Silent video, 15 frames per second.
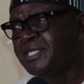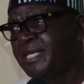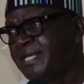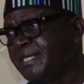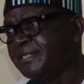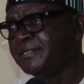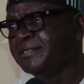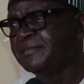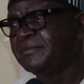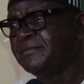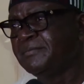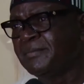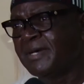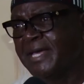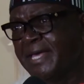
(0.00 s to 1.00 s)
killed,
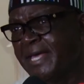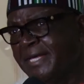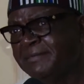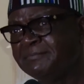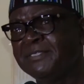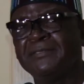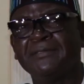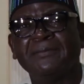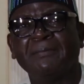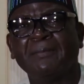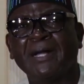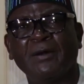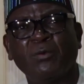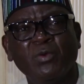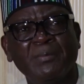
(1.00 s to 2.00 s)
maimed,
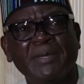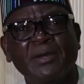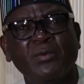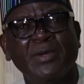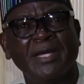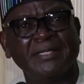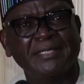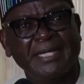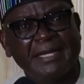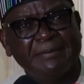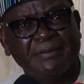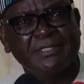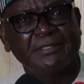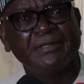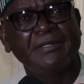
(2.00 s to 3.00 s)
our women were
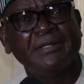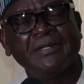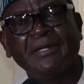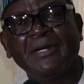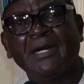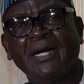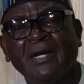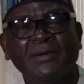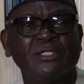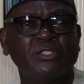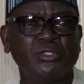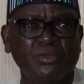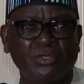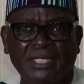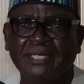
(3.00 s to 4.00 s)
raped, our
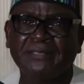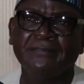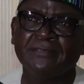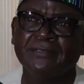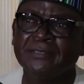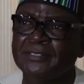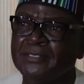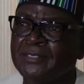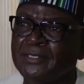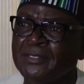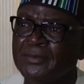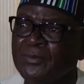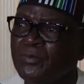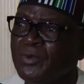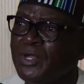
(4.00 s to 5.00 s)
children
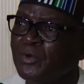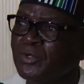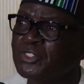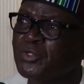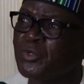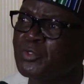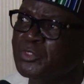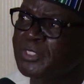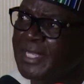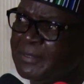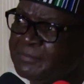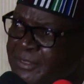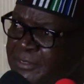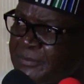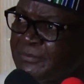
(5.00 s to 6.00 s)
were also
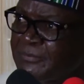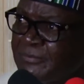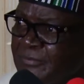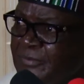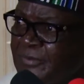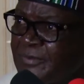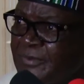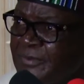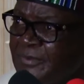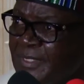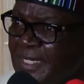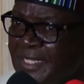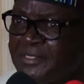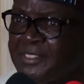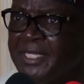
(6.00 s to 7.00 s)
raped
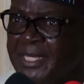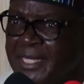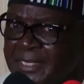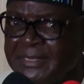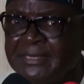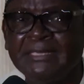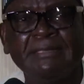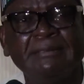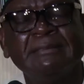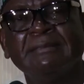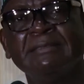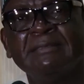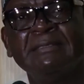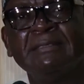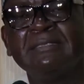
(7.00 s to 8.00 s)
and killed,
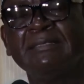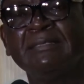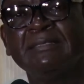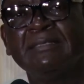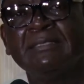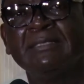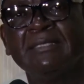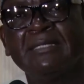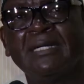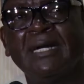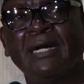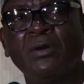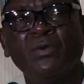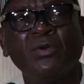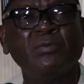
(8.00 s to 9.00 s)

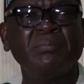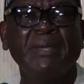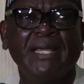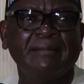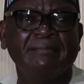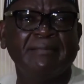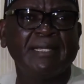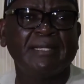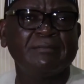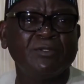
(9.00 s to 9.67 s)
our old men, uh,